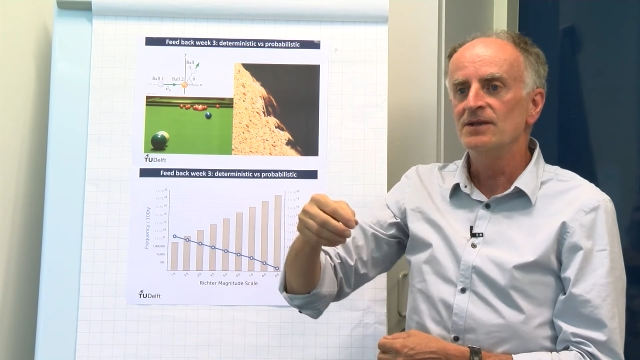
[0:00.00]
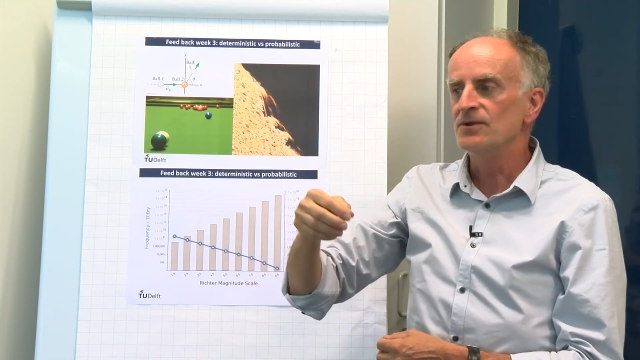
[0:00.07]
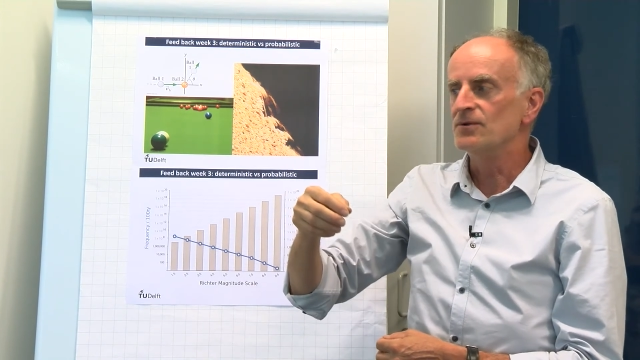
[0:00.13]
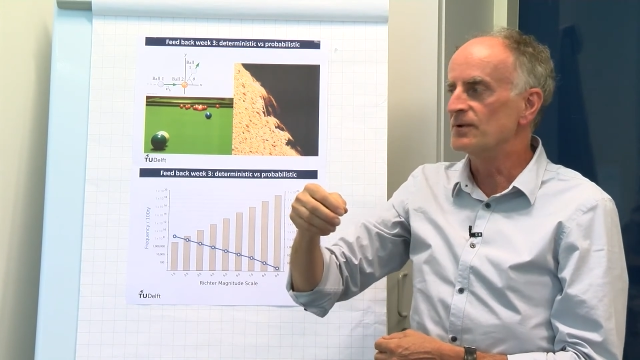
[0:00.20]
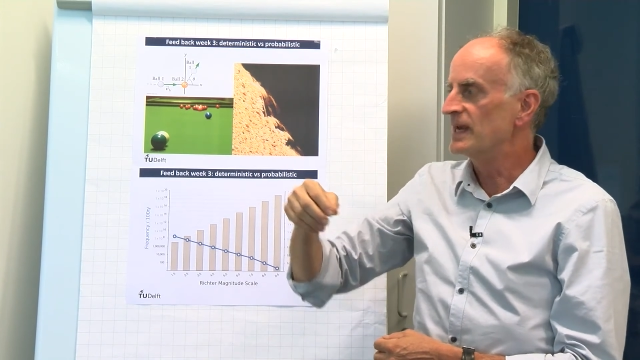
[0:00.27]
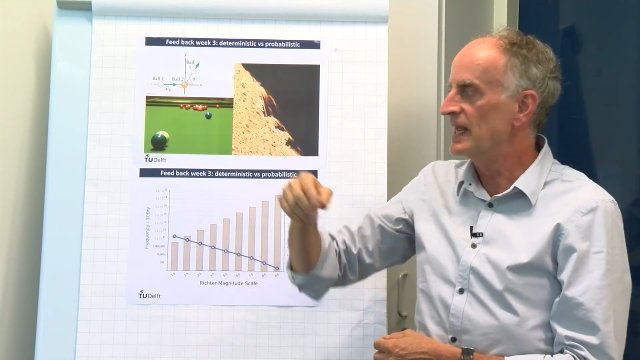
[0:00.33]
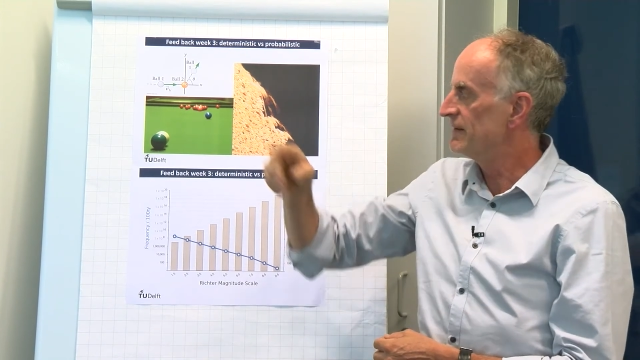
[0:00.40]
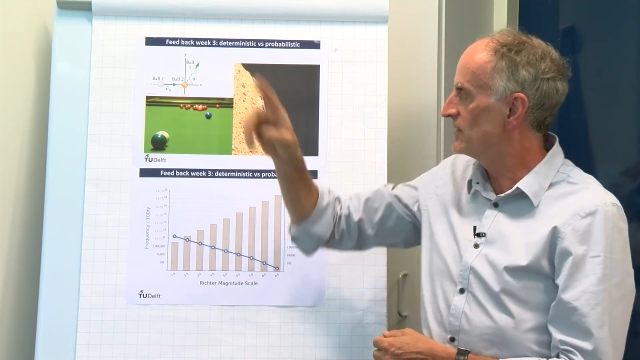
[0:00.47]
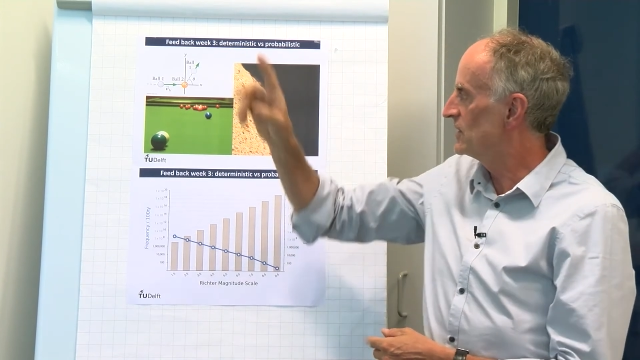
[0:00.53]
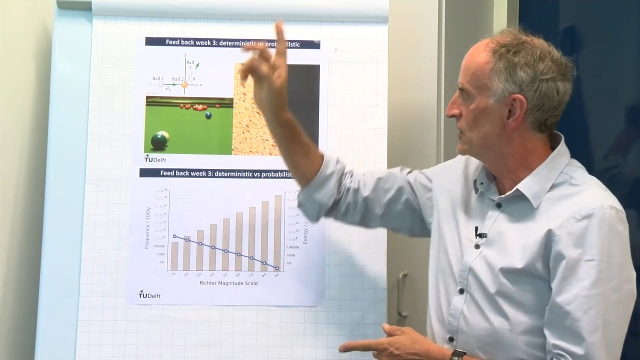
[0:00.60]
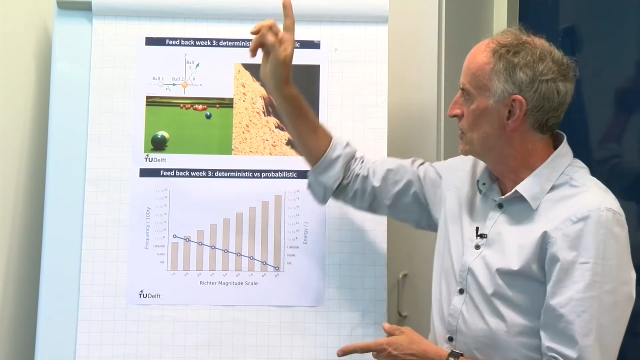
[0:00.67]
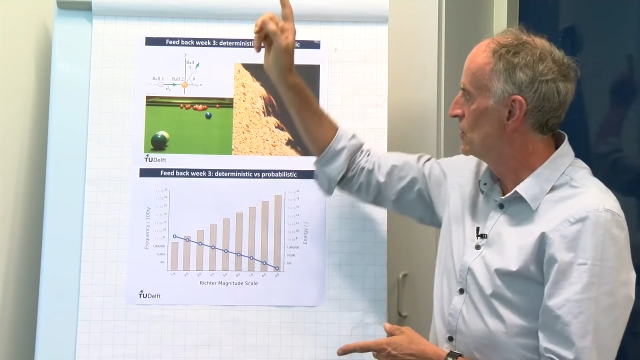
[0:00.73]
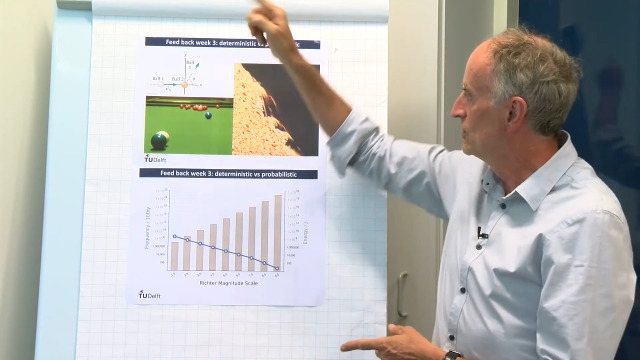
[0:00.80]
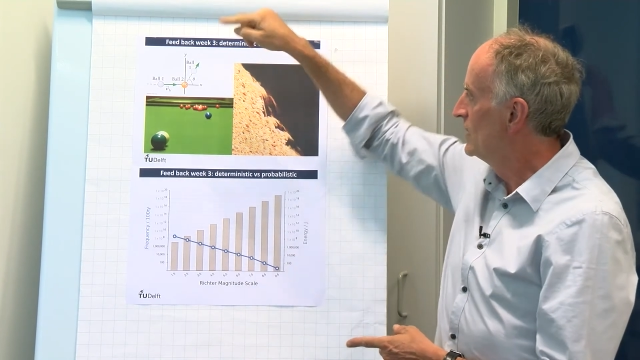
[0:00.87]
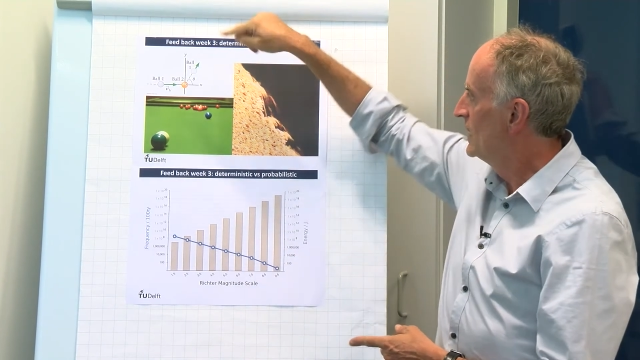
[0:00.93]
you never
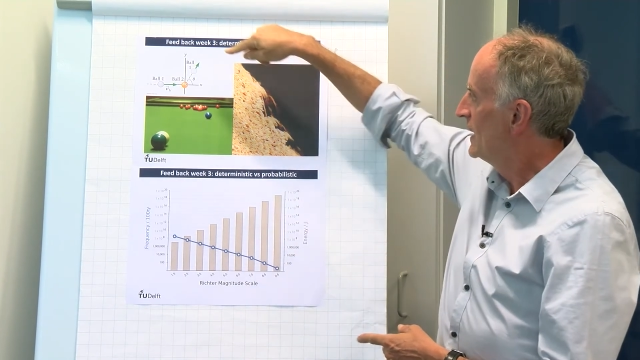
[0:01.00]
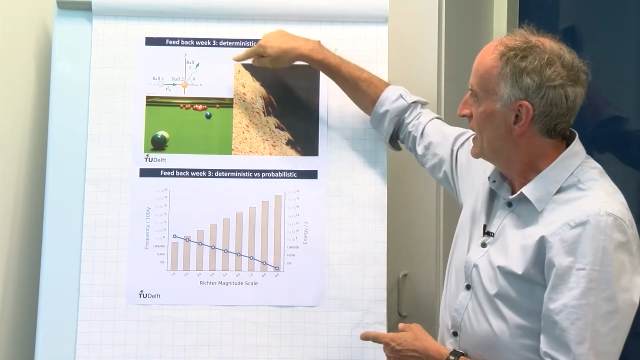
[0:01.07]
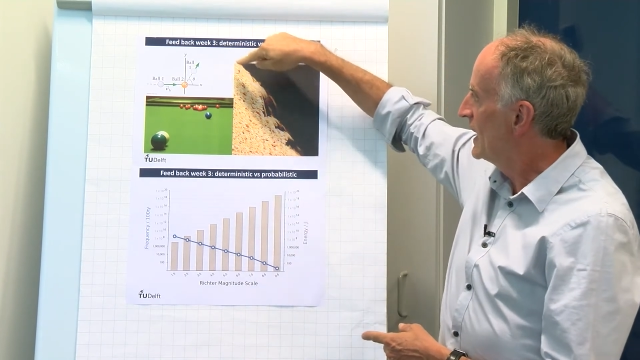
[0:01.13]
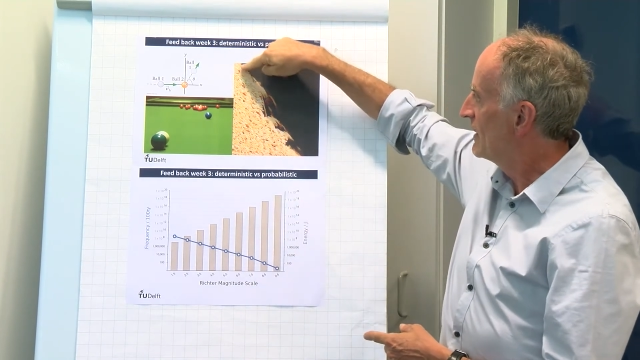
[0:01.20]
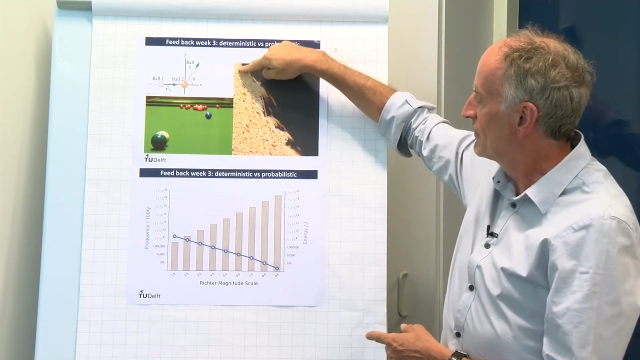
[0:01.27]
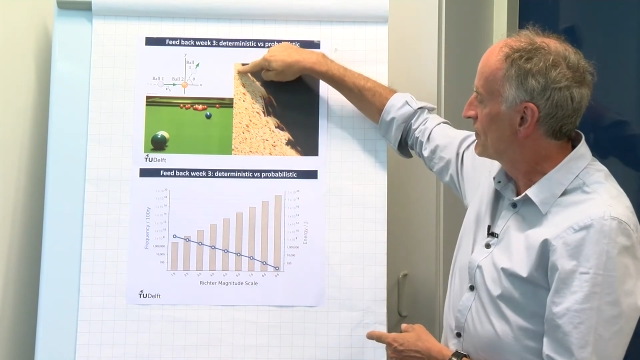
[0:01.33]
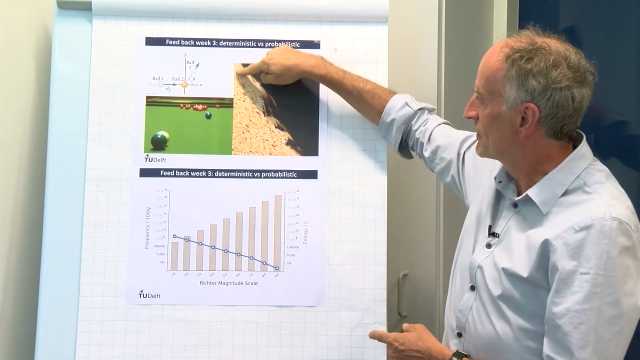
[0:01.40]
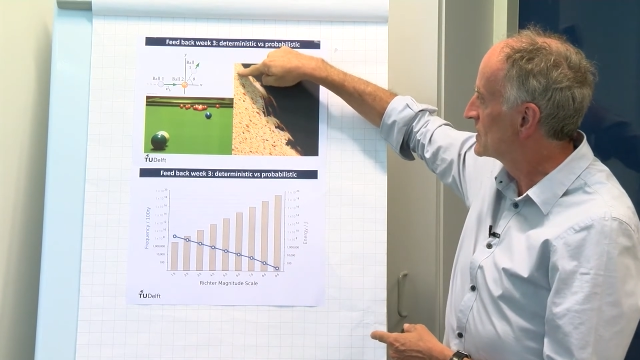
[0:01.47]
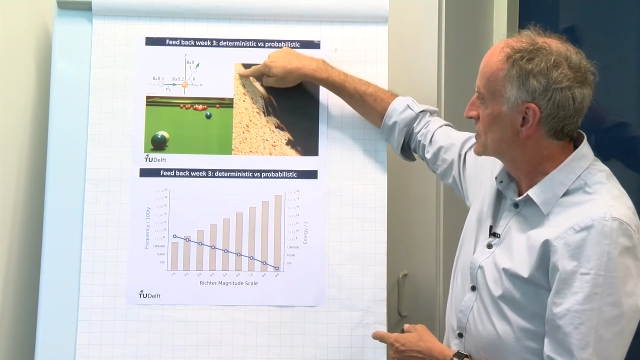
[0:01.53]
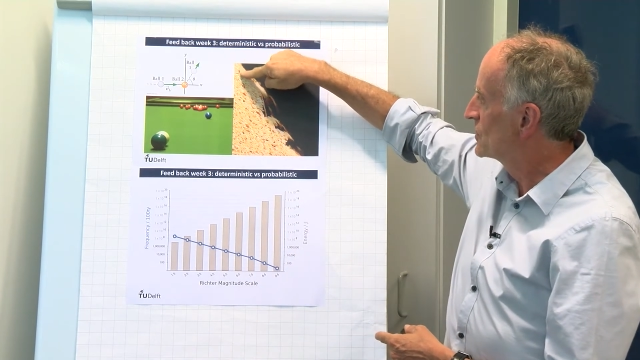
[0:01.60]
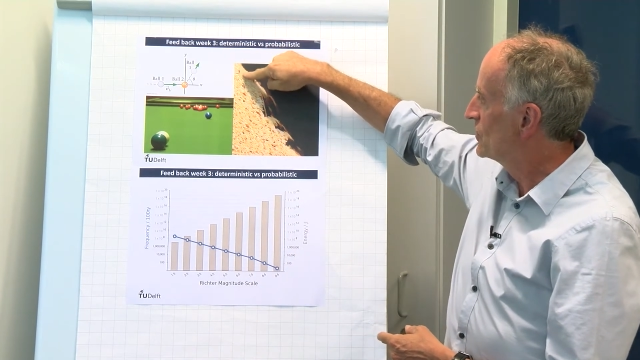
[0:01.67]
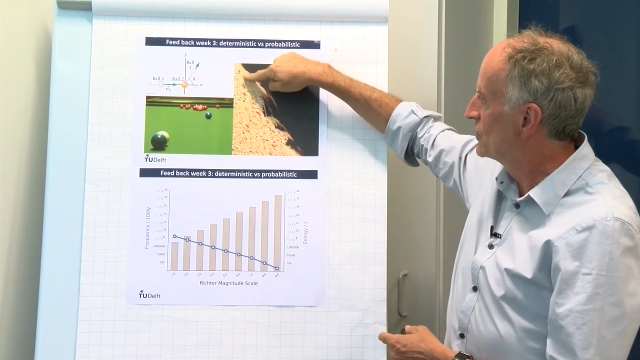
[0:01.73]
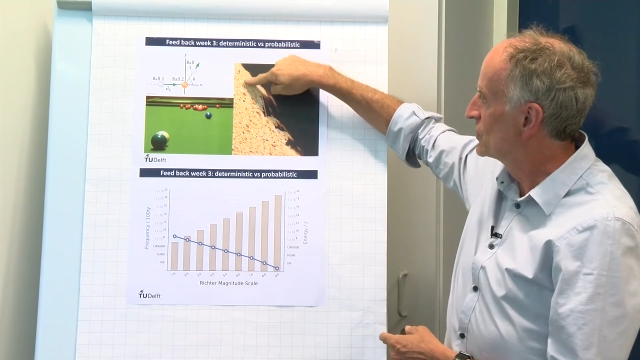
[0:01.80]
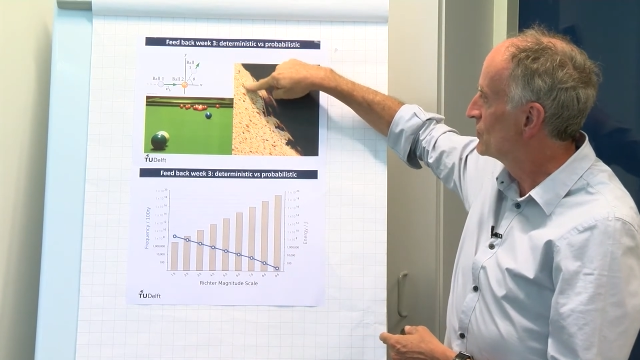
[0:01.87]
know if there is going